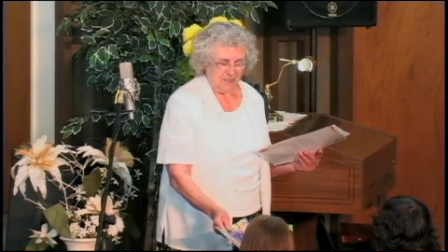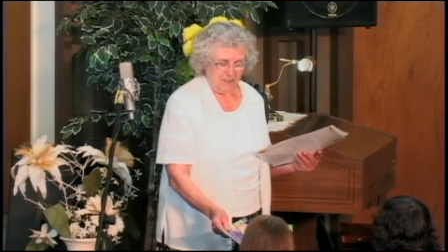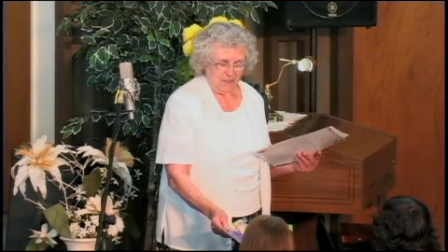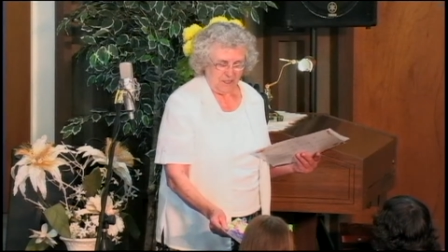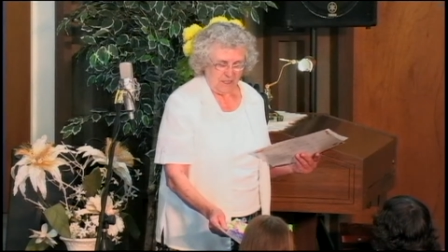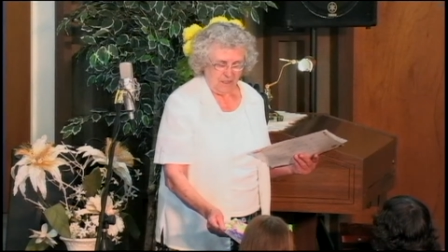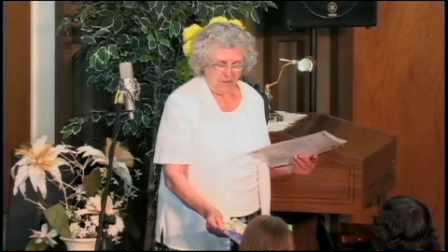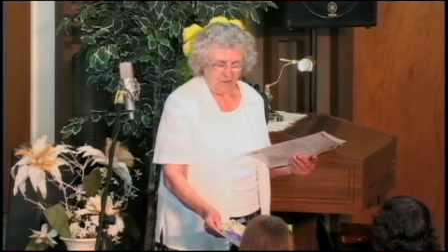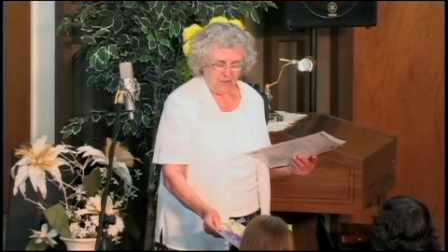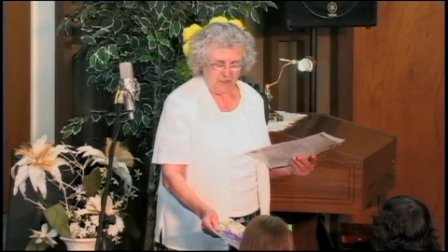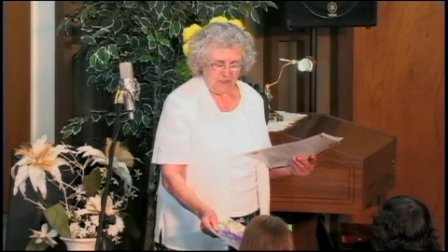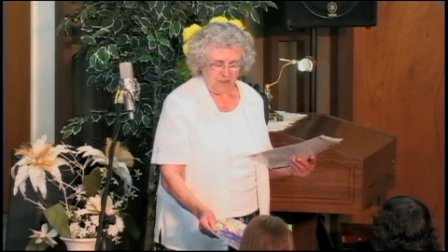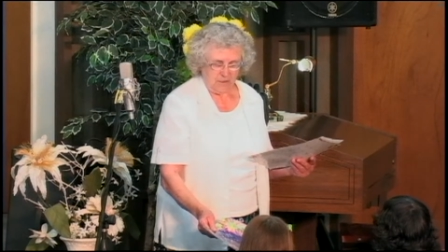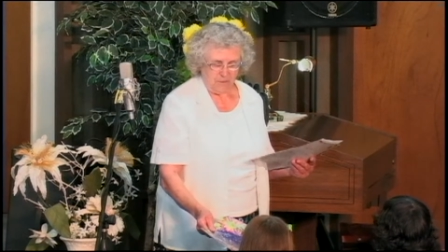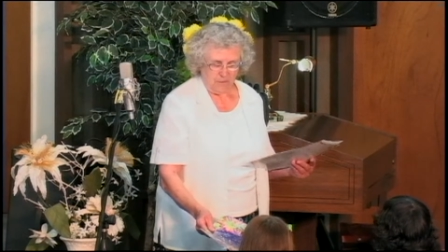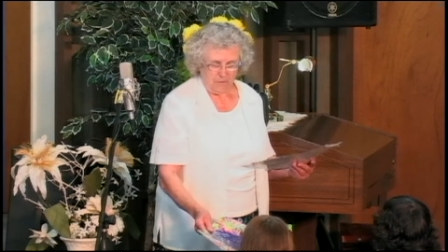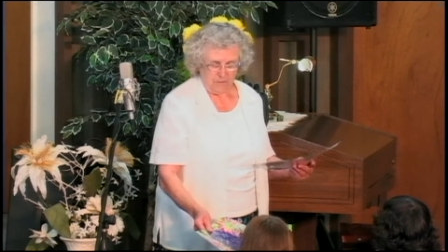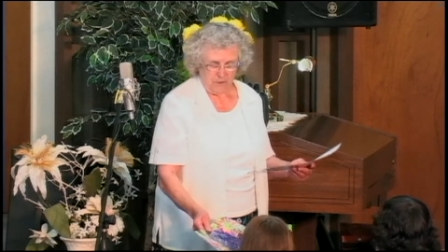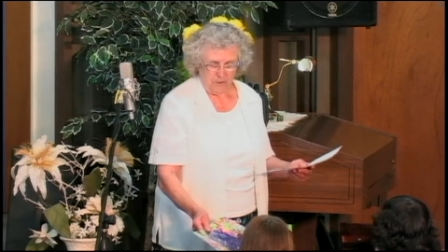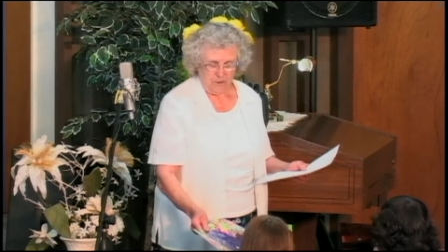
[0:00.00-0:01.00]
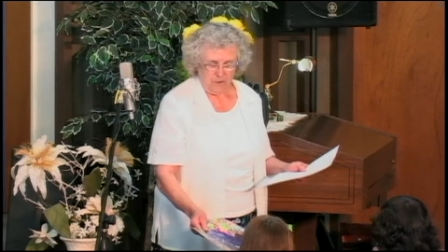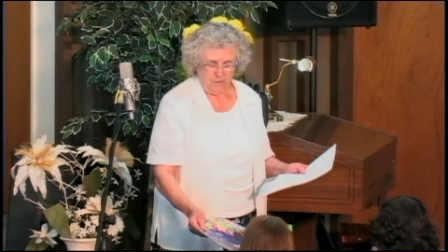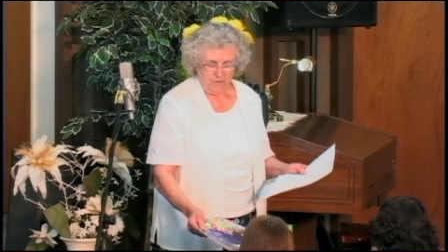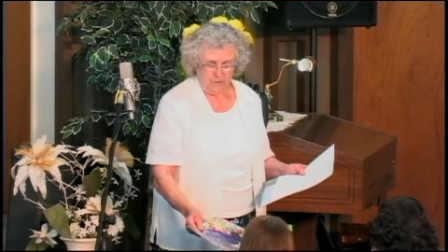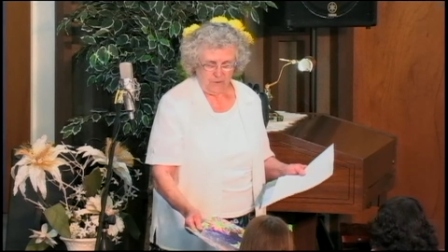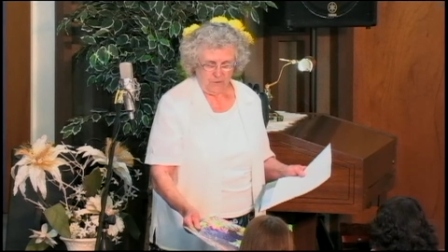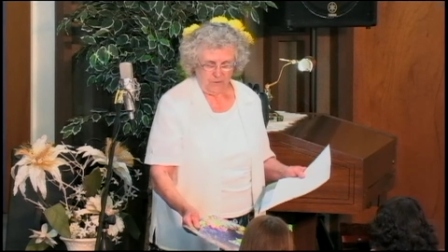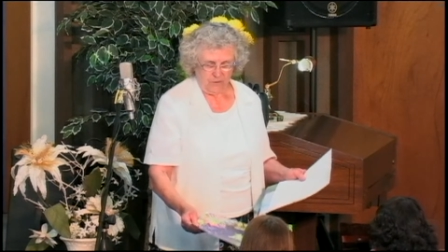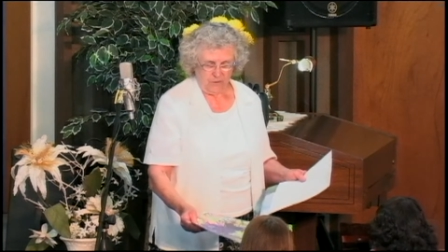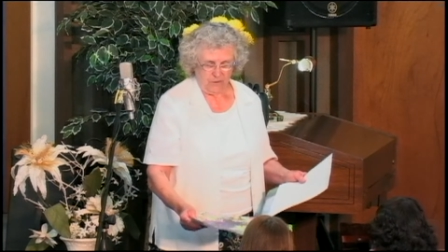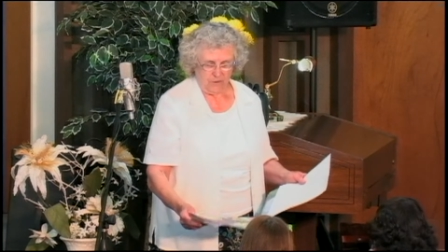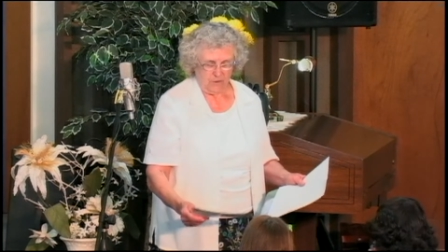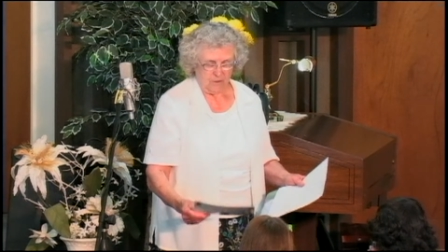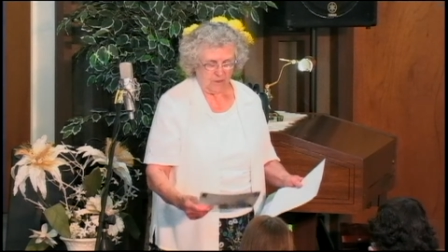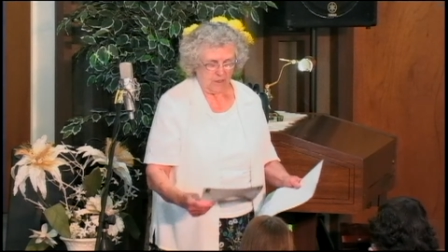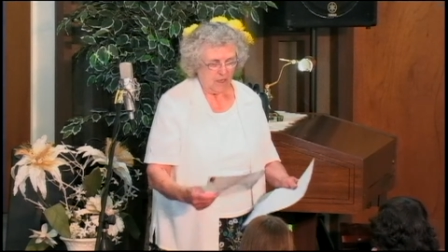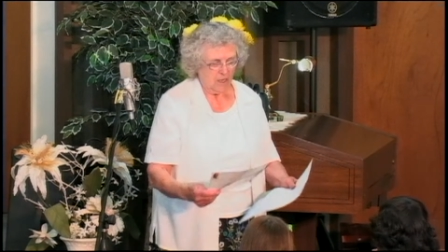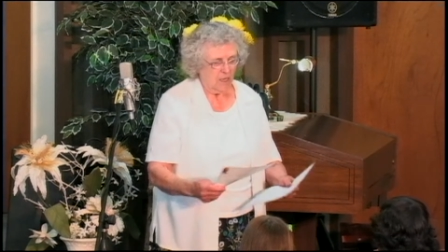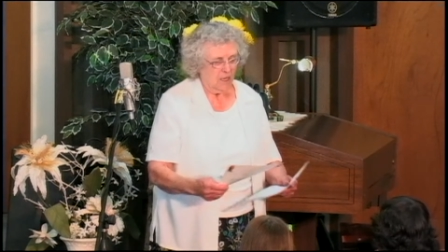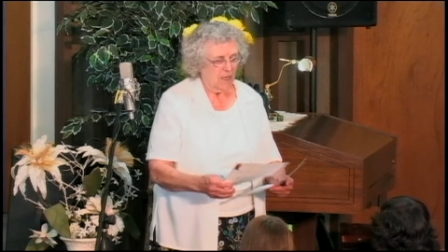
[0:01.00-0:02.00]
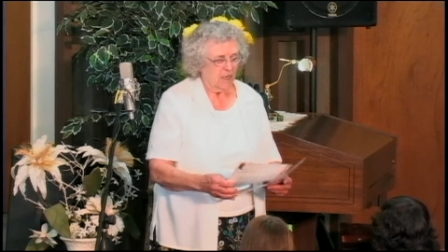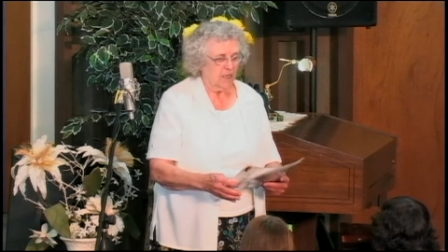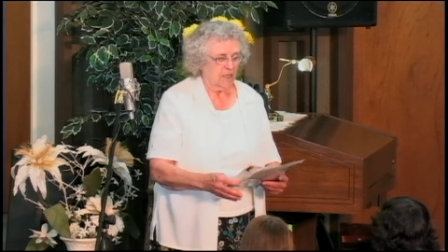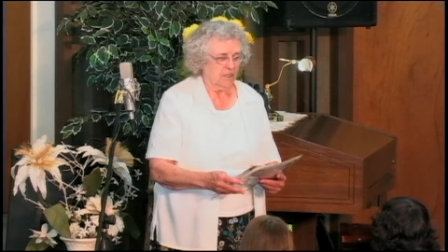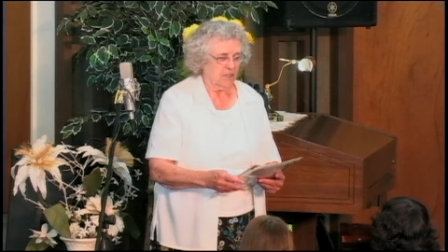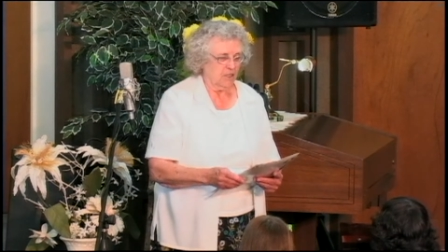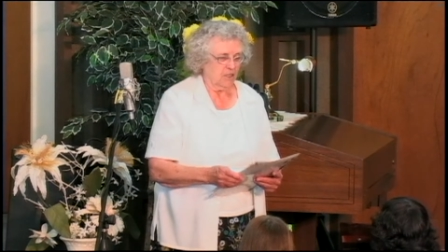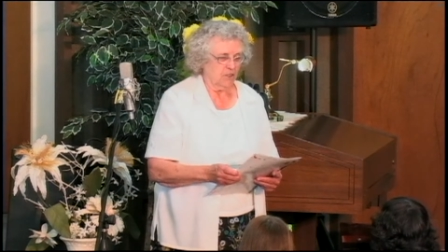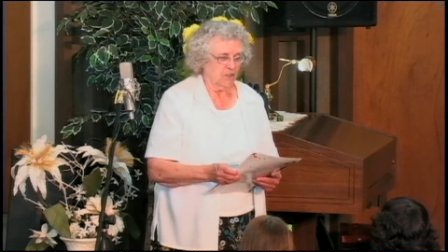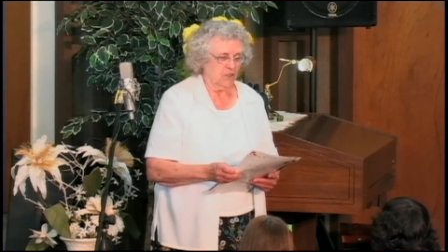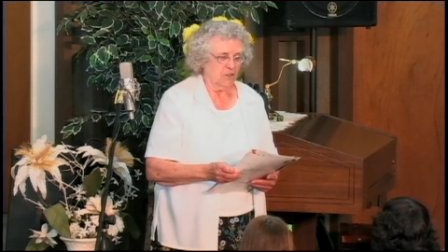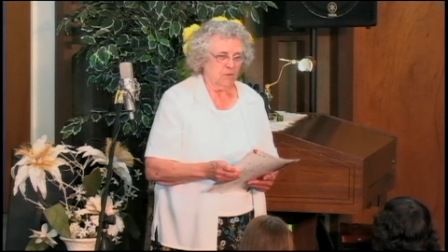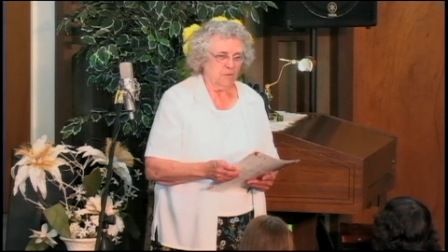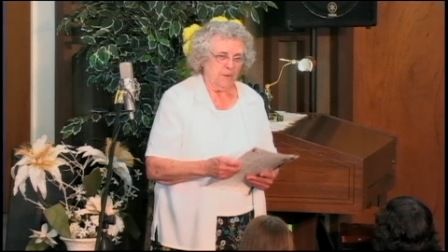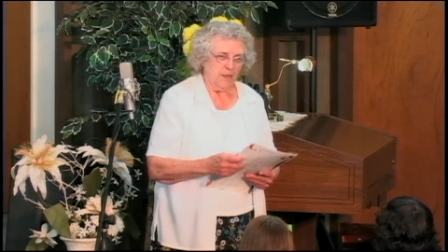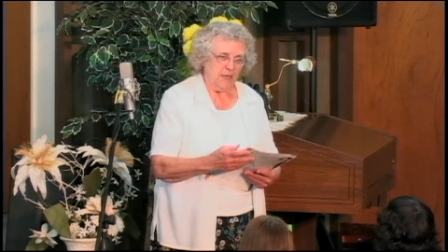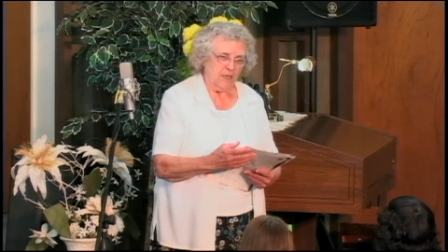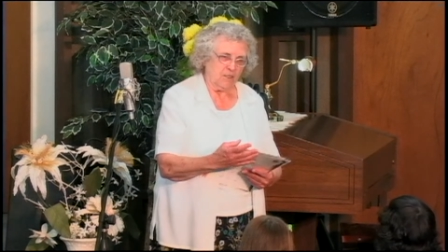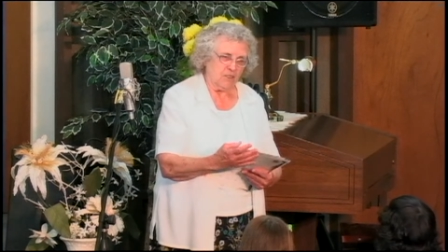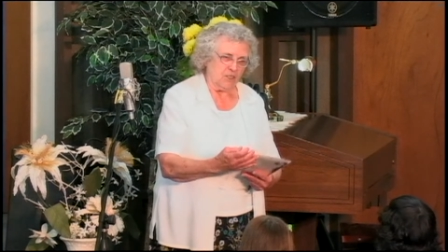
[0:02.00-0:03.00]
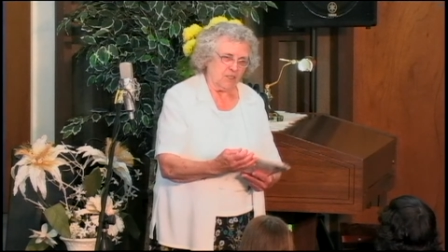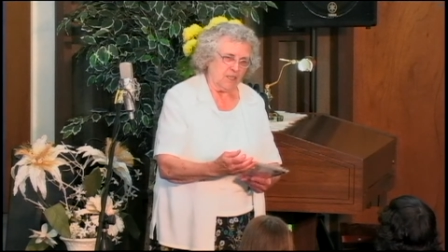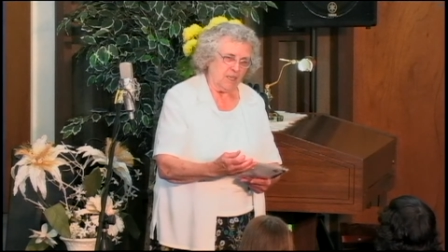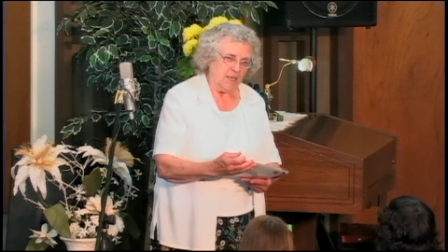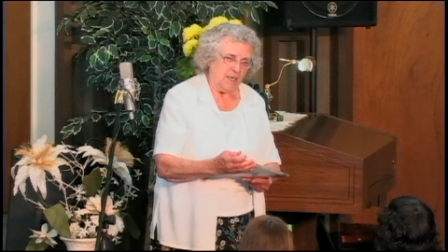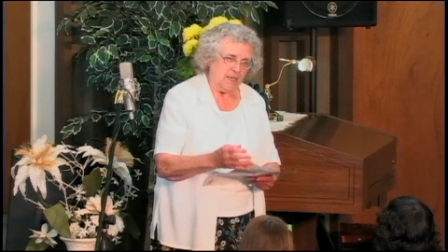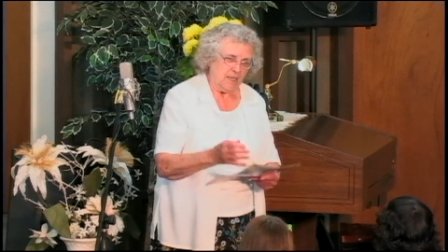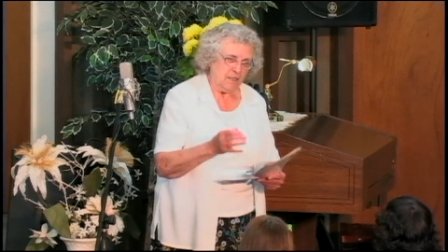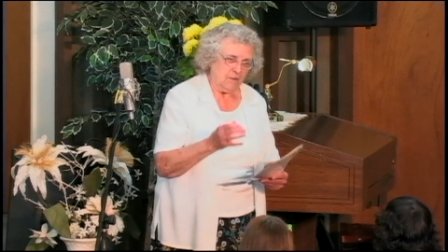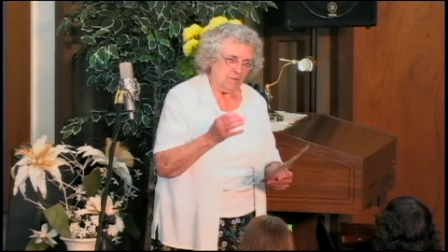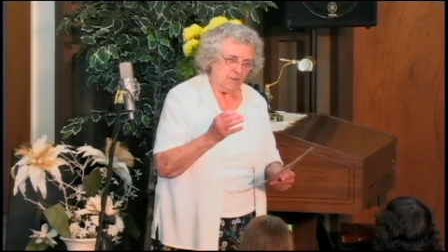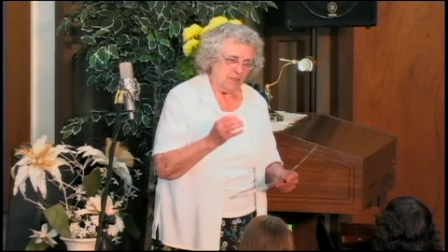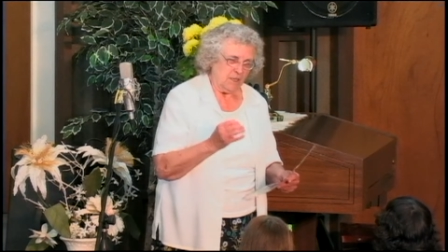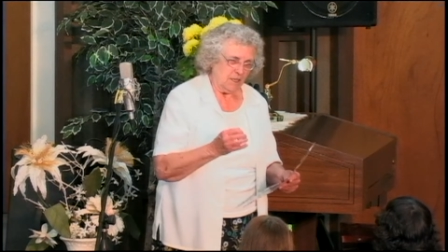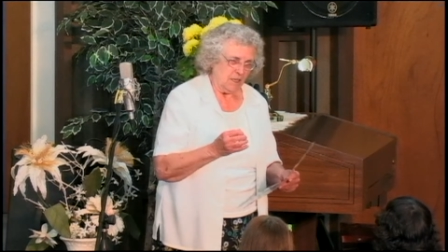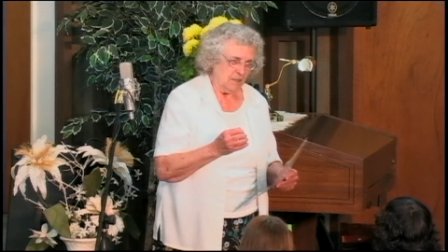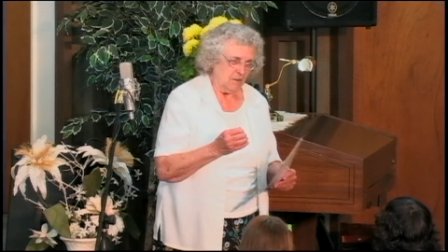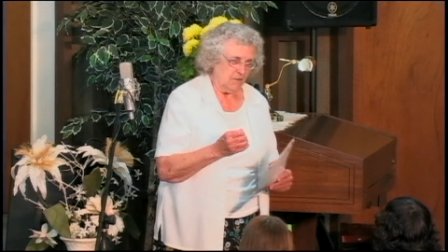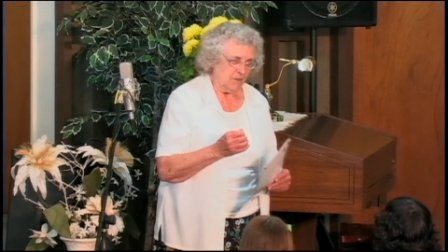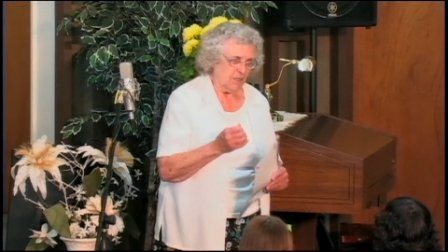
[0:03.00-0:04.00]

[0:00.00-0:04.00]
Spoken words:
He gave us the beautiful fruit. And can you imagine Adam and Eve